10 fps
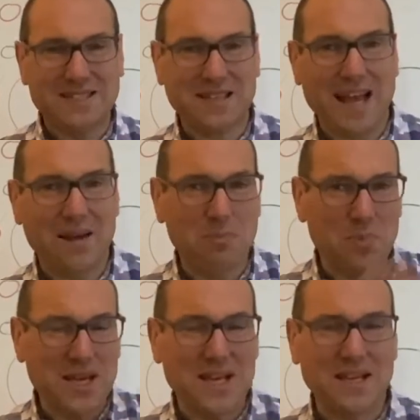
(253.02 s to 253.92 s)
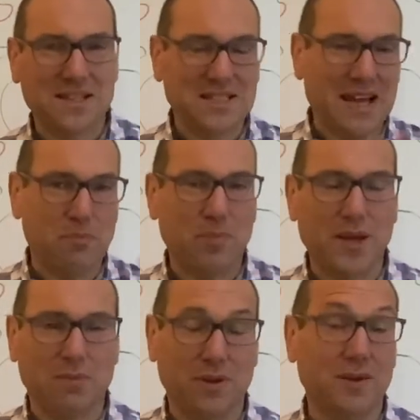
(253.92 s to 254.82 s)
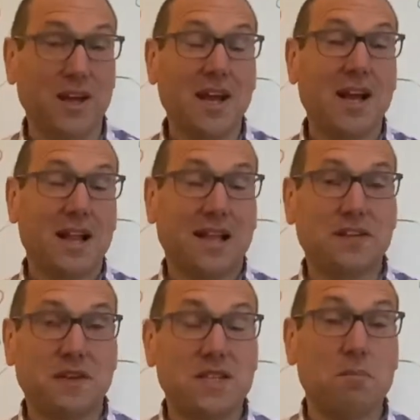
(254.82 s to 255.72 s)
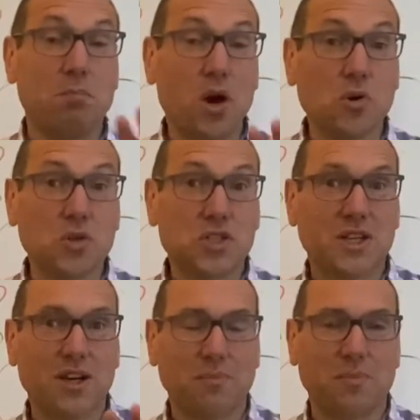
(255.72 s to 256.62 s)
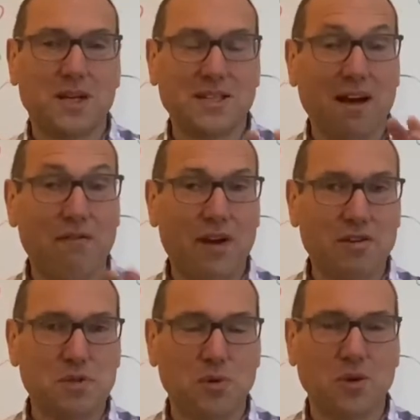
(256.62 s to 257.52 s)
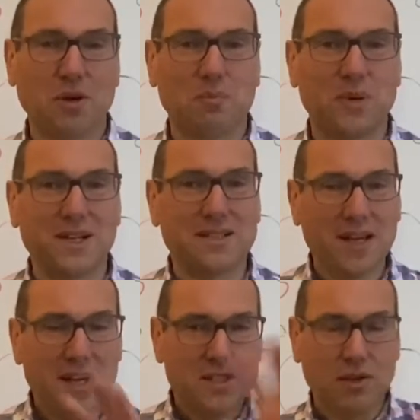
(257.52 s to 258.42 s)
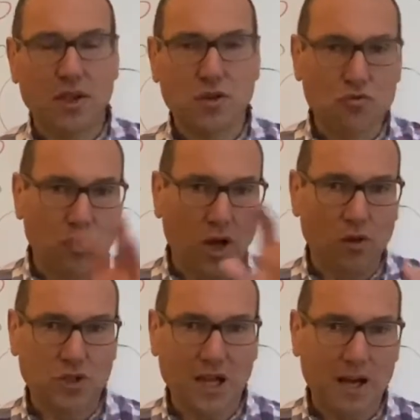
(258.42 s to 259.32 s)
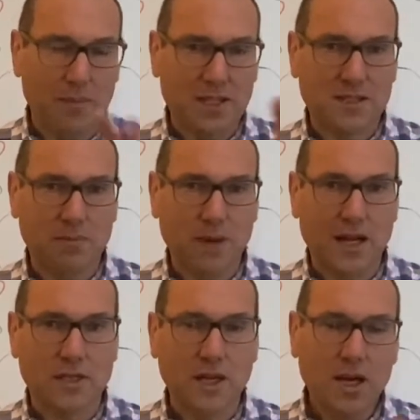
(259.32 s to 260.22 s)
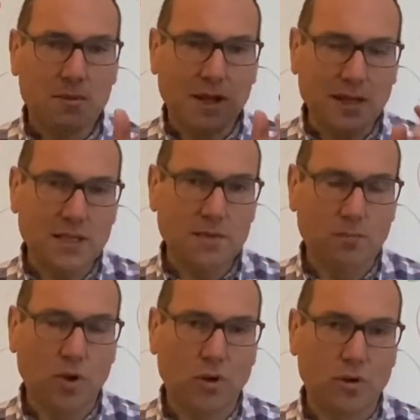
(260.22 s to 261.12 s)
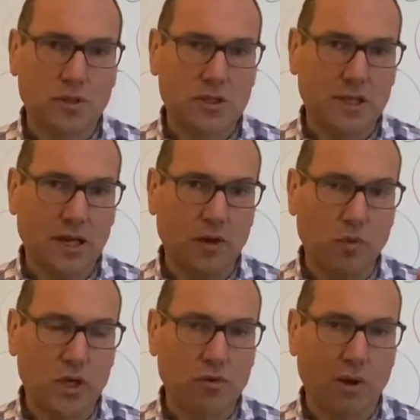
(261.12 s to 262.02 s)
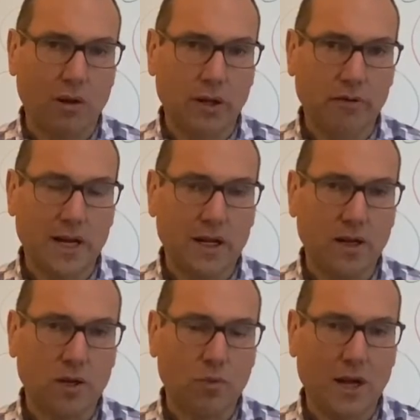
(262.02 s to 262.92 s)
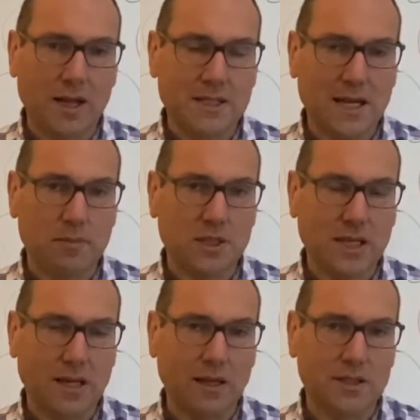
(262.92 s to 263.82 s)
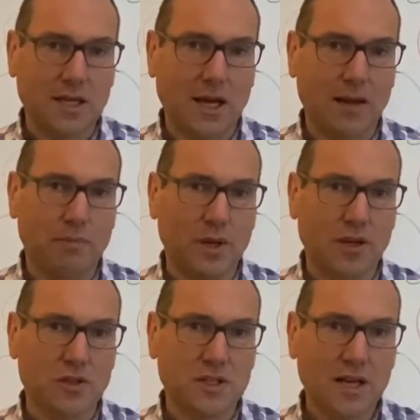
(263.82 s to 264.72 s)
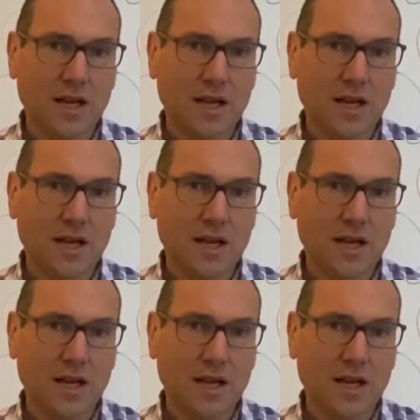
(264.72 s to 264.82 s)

can be the same people. And let's face it, most companies are very small companies. So those roles are mixed and matched. But I think it's important to know which role you're in at any particular time, because